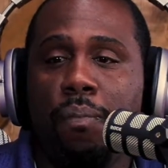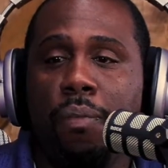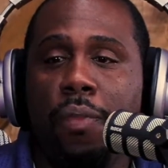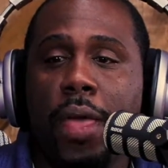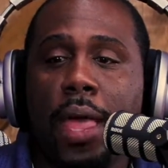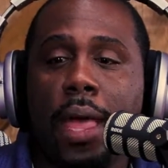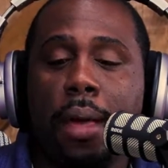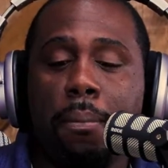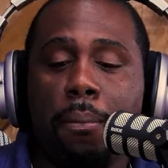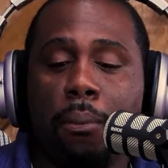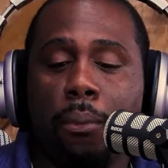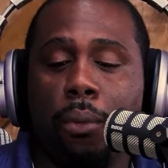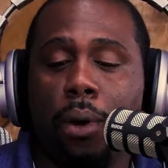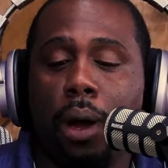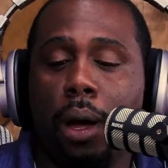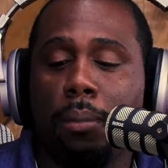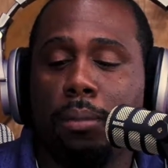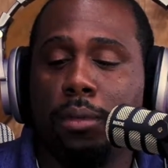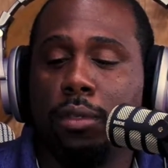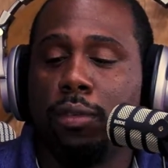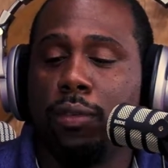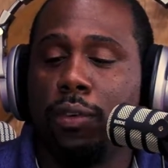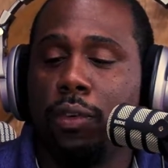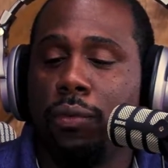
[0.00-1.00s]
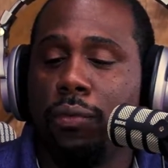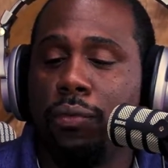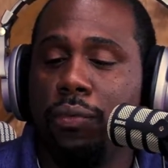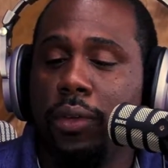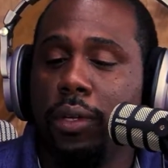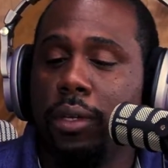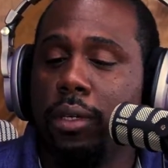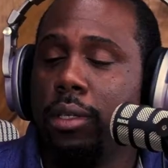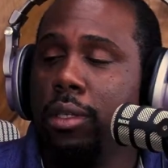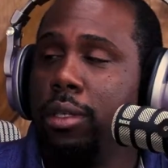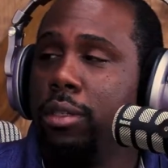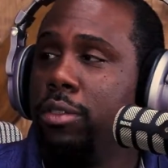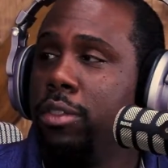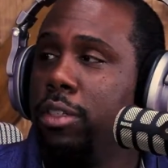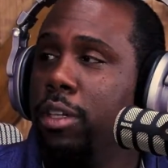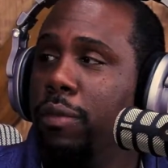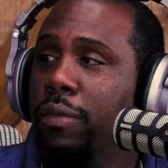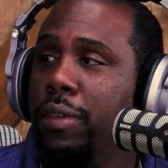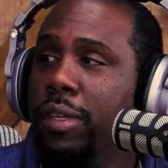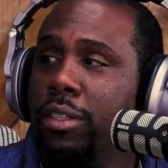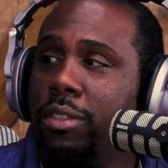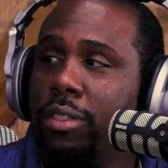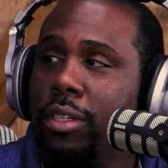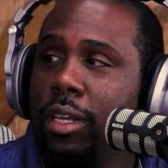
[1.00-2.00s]
that promise fulfilling
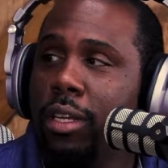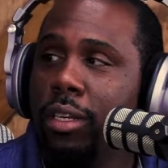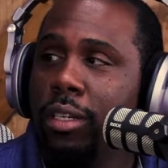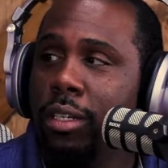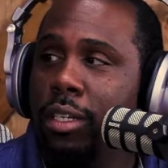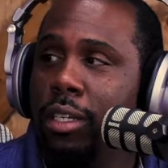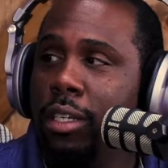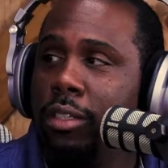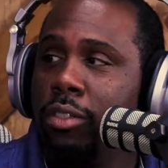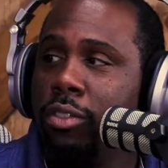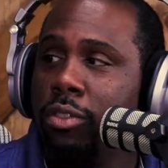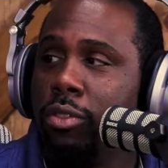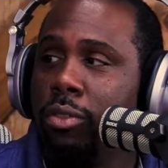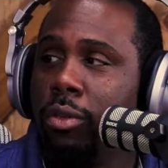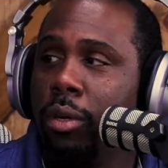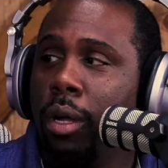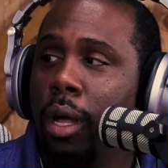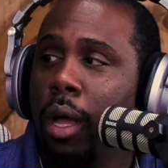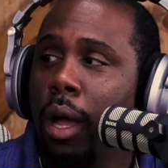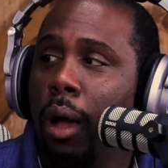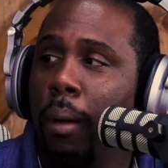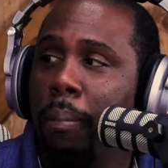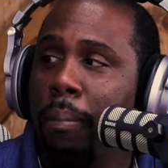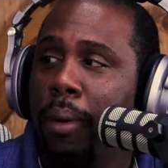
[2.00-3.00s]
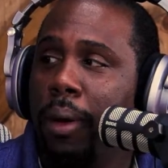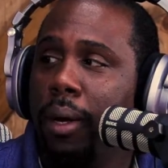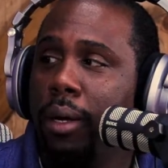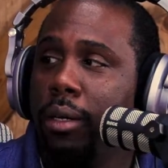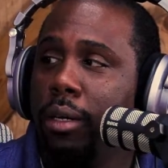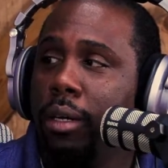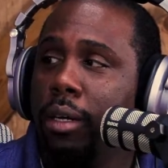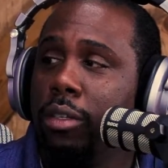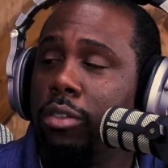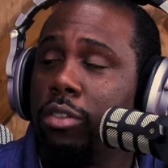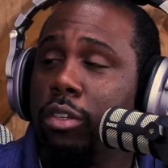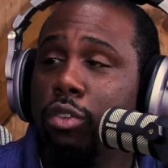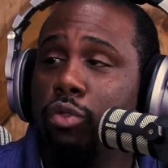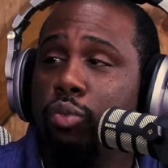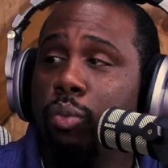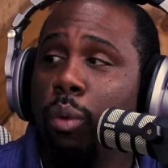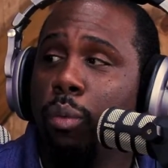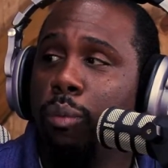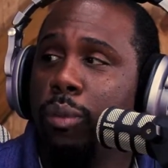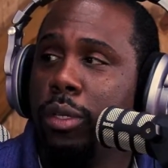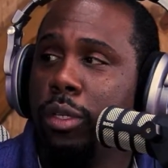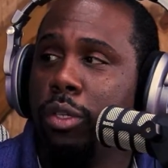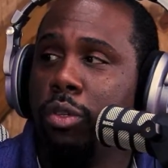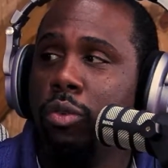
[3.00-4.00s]
itself is conditional upon us, because when we